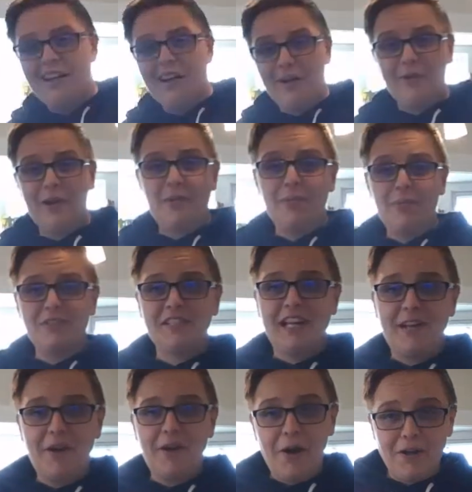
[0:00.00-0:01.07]
All right, wasn't
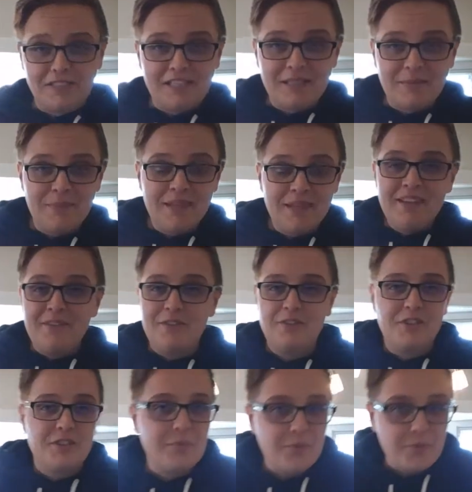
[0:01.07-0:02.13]
that awesome?
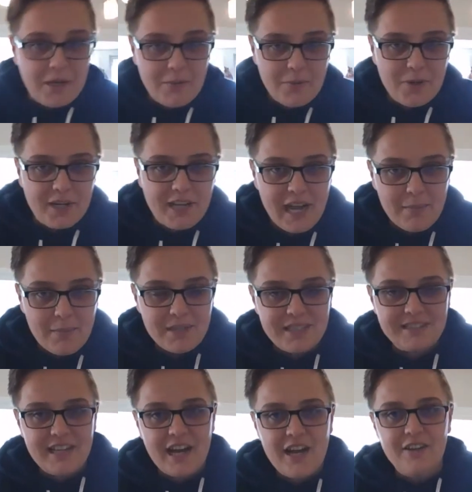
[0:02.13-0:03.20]
There's some great work
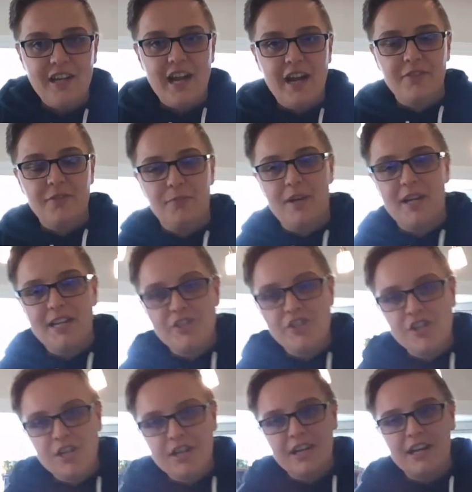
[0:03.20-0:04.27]
happening down at the
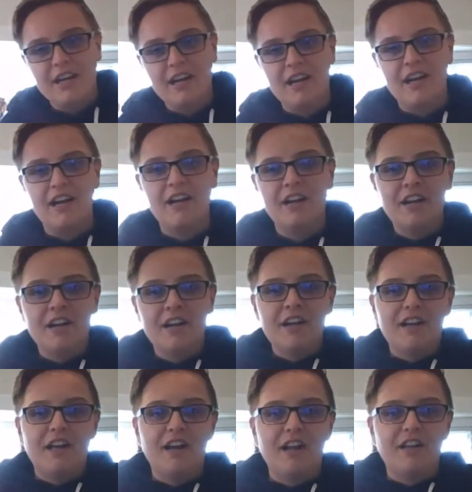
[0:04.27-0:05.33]
ranch.
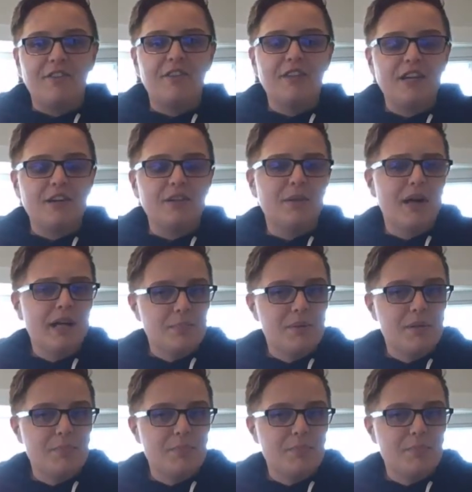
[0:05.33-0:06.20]
And I think a lot of